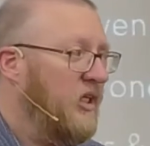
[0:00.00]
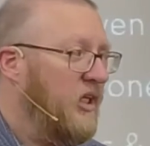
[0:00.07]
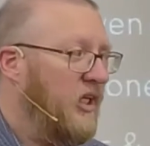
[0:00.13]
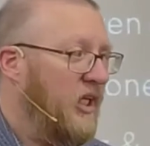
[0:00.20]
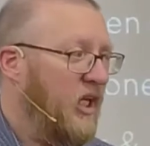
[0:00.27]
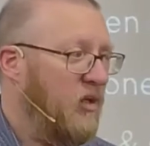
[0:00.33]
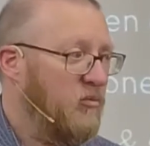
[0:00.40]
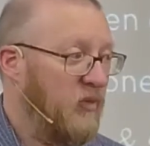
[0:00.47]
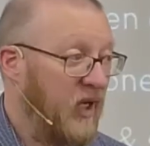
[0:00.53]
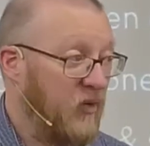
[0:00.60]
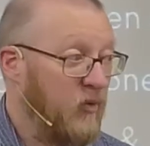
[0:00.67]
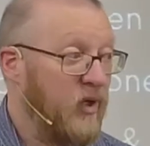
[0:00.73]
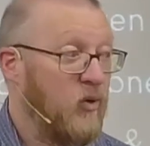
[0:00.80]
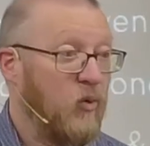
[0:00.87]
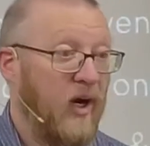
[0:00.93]
it may
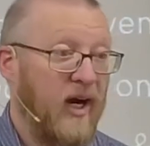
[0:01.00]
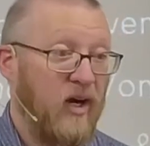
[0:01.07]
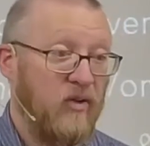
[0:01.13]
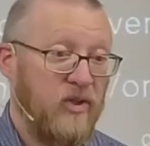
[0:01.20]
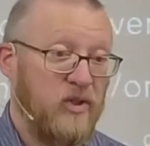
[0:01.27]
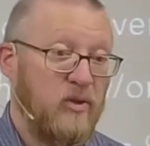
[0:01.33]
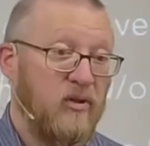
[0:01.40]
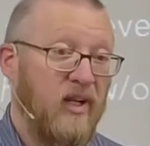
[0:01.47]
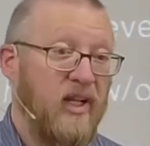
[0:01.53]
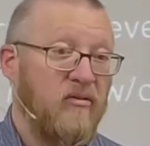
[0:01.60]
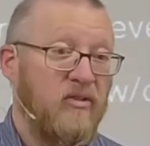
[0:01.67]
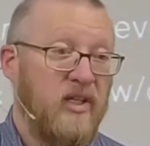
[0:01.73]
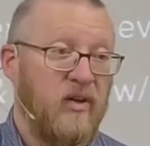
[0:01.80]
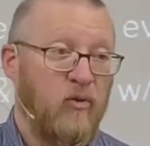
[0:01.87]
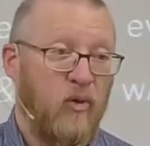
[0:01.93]
require that you live
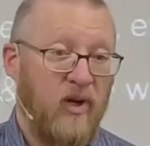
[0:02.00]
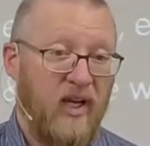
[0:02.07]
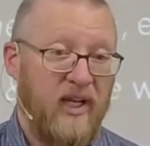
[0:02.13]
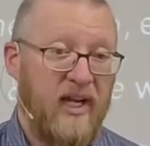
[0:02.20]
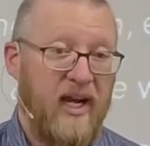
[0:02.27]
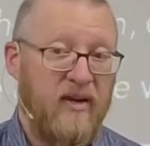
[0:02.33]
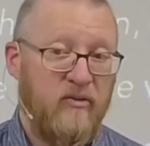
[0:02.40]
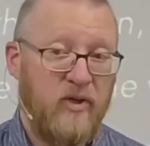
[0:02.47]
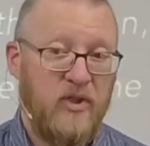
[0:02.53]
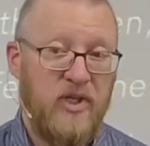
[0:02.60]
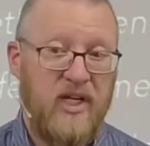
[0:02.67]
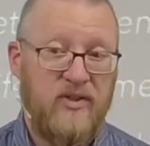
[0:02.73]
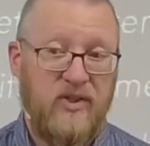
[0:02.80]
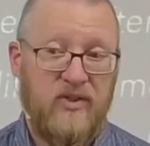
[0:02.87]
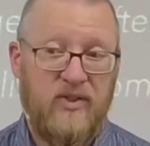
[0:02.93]
differently after
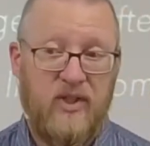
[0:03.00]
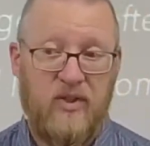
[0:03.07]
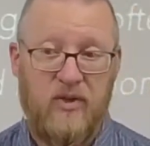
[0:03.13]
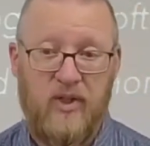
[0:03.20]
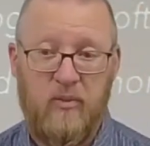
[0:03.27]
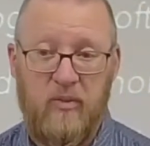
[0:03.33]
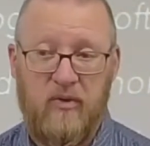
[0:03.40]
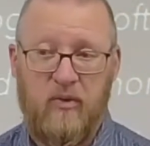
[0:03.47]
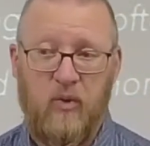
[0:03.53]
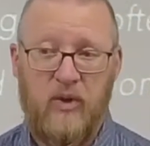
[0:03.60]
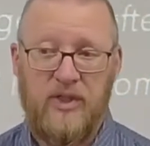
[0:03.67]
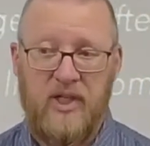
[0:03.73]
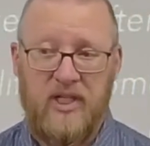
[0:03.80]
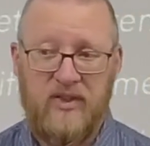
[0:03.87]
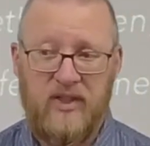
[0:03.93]
Jesus than you did before
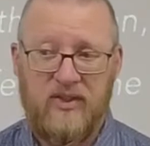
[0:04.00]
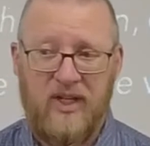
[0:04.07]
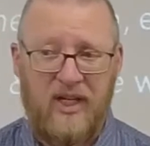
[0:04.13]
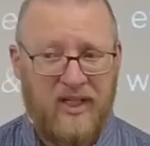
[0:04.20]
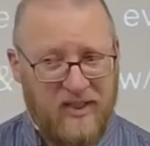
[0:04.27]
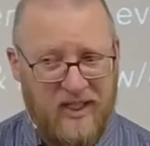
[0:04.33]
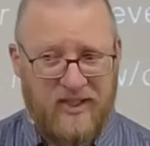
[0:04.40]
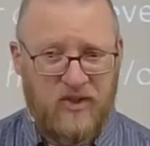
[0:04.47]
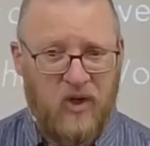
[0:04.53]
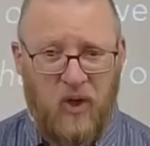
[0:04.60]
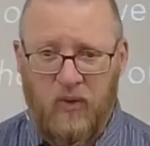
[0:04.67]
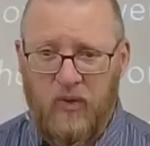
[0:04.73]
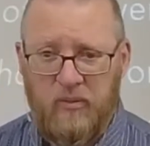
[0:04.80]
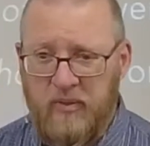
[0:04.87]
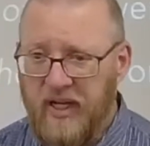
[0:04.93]
Jesus. That's called
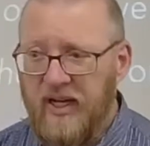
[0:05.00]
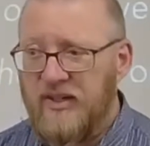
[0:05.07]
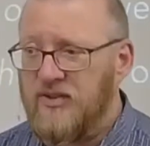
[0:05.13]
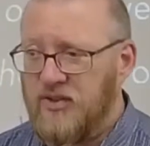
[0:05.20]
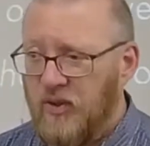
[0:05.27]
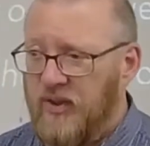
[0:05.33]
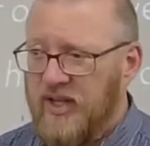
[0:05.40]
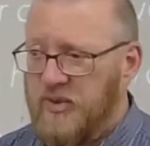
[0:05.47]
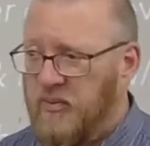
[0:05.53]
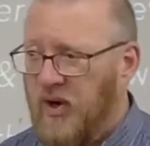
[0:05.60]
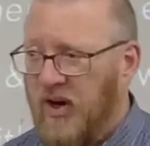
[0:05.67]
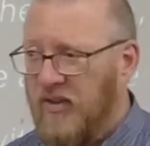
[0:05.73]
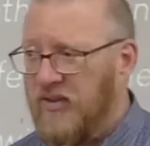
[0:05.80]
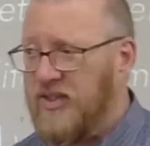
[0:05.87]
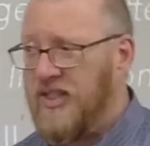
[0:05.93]
repentance. So that's part of
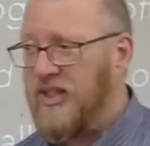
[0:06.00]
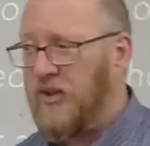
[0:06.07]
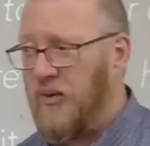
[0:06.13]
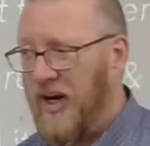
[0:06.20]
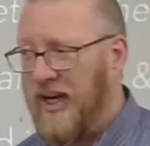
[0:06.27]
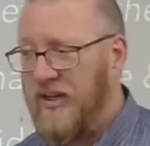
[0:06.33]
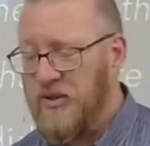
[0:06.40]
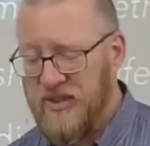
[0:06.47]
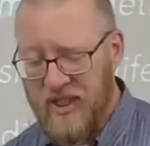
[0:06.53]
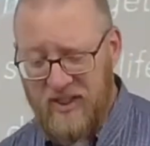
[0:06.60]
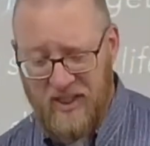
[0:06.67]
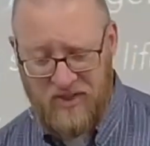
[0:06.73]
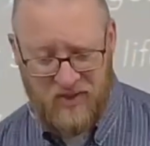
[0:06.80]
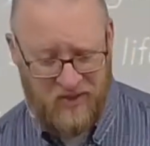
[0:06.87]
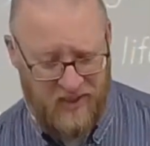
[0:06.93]
the deal, right? You said
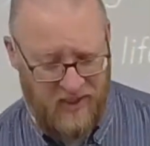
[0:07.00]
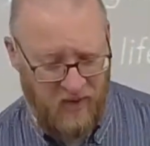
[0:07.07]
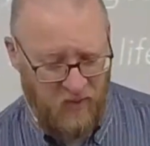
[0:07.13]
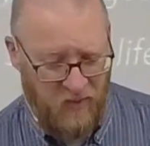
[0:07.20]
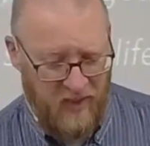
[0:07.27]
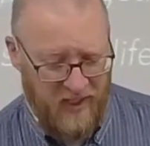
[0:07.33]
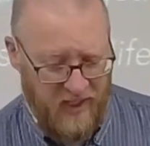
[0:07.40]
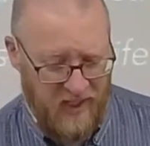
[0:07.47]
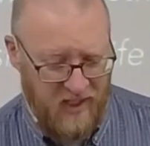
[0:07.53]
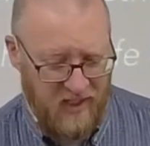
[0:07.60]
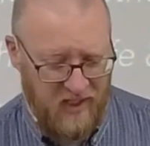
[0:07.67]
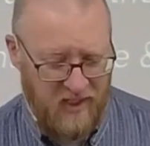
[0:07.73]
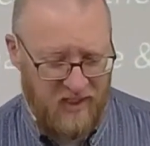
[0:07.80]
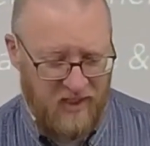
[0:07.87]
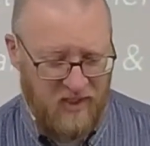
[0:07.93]
yes to that already.
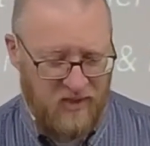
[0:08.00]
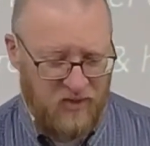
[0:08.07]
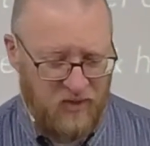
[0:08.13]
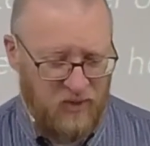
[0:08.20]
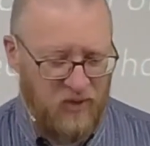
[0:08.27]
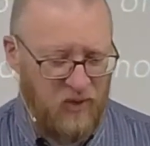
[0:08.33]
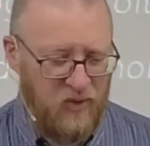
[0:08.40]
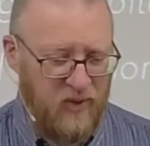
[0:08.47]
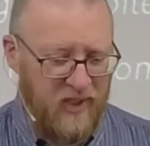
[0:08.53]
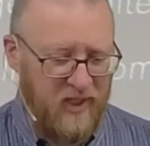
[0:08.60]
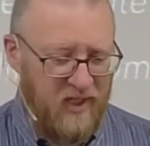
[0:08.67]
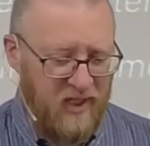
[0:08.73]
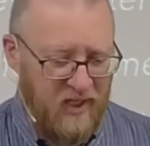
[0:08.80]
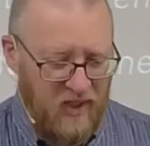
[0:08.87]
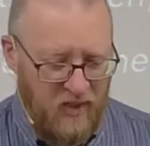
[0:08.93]
So do it
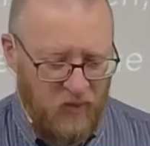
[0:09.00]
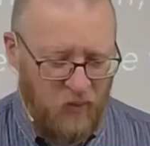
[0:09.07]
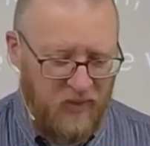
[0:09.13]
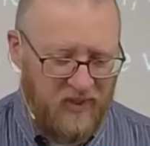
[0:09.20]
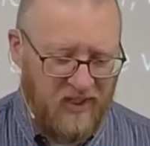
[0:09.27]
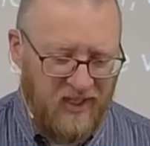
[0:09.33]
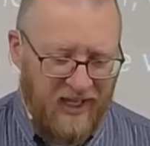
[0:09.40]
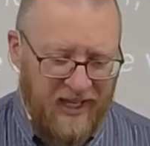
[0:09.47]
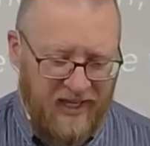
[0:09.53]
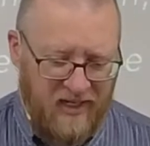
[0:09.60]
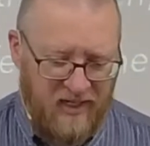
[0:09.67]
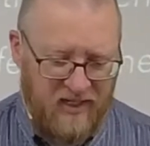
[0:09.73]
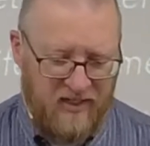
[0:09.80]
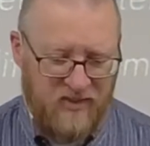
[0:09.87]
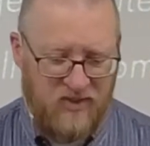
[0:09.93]
with
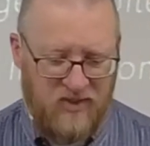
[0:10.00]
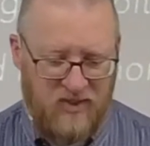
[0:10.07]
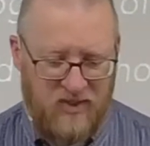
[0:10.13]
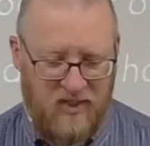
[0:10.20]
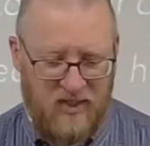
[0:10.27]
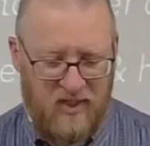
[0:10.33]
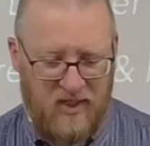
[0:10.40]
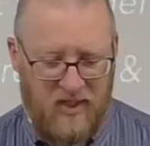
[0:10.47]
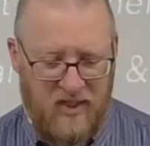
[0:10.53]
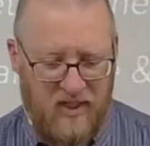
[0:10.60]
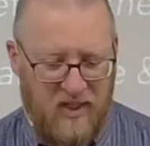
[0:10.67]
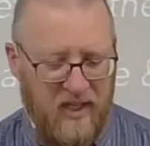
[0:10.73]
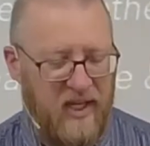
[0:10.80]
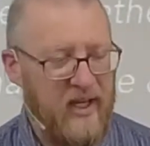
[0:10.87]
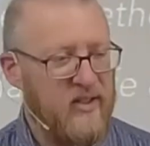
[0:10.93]
gladness
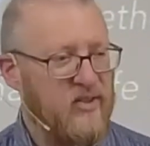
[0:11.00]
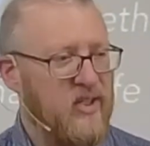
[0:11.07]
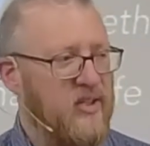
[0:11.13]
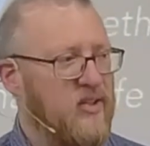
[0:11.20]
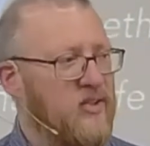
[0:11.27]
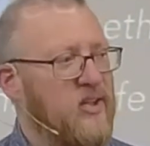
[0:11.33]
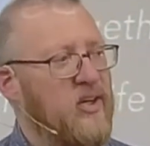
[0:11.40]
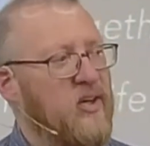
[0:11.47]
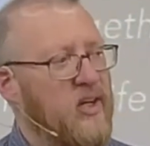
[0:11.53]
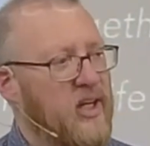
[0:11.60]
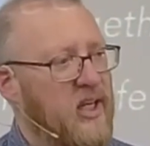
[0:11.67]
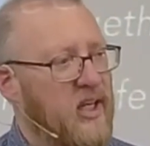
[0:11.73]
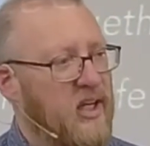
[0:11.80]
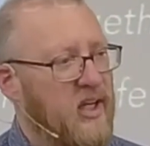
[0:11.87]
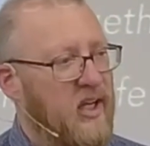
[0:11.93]
and sincerity.
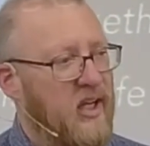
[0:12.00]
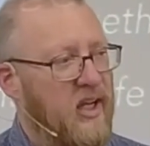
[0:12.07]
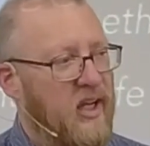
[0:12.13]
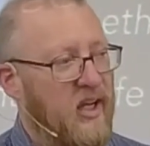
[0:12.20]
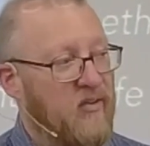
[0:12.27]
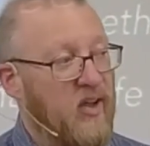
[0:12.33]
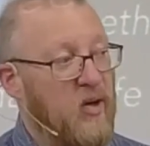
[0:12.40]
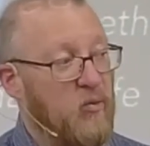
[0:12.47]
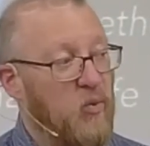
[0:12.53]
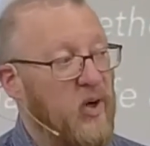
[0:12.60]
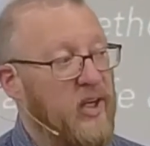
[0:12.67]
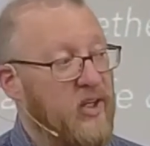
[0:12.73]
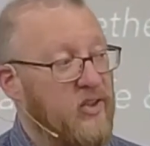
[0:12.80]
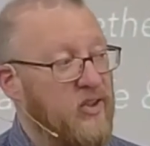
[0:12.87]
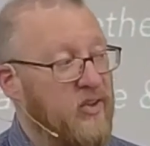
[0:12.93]
And that'll bring
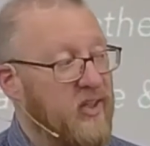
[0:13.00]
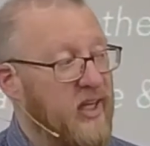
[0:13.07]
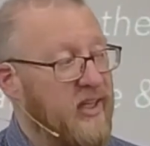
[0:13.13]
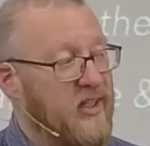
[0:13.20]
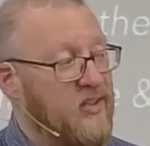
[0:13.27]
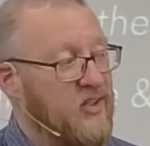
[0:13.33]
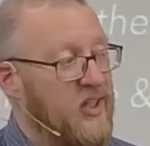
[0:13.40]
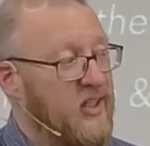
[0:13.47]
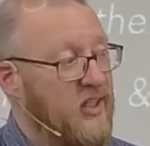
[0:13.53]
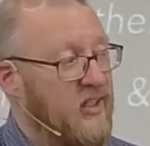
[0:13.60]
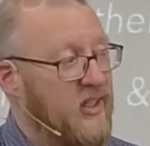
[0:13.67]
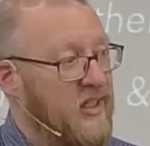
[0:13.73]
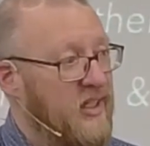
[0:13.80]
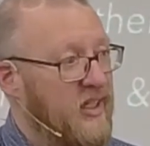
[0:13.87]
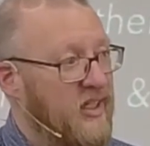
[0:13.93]
you to the next thing that they
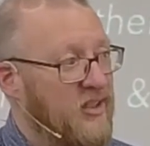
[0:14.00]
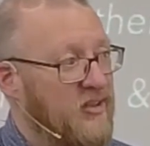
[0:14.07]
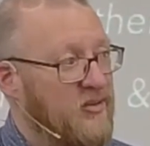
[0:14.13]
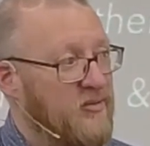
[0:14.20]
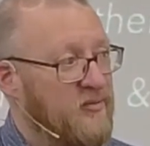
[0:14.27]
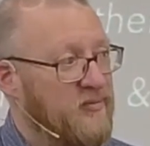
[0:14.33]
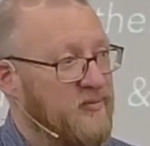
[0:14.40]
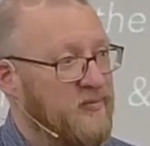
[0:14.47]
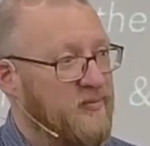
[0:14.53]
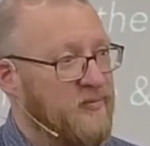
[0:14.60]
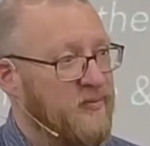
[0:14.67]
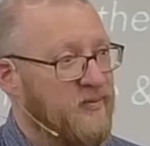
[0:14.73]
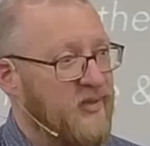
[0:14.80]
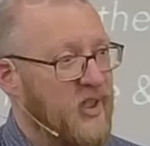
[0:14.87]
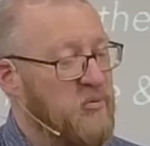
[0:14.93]
did.
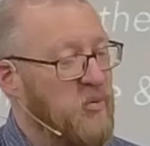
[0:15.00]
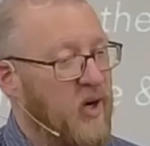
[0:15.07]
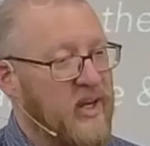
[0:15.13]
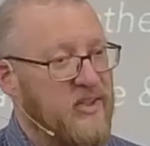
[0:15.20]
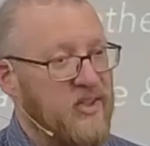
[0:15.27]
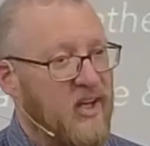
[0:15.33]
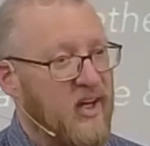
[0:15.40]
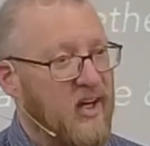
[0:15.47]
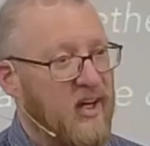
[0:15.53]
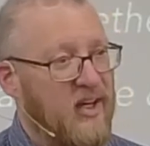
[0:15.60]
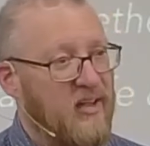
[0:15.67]
They praised God.